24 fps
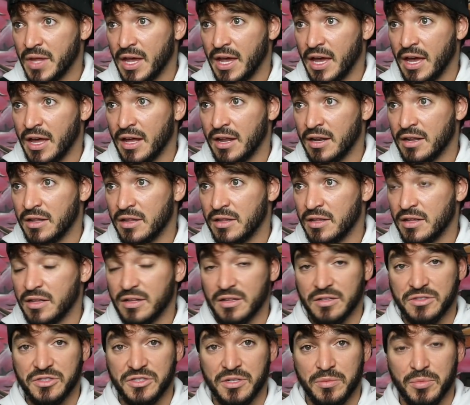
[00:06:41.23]

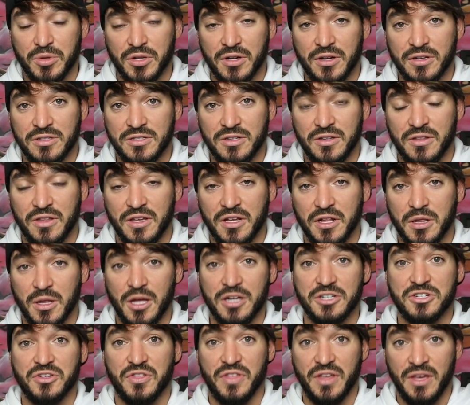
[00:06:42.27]
And similar to the
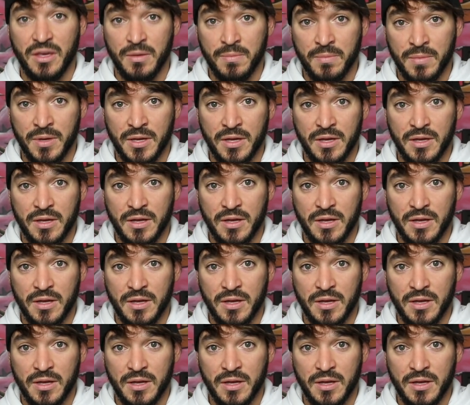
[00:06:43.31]
clutch theme,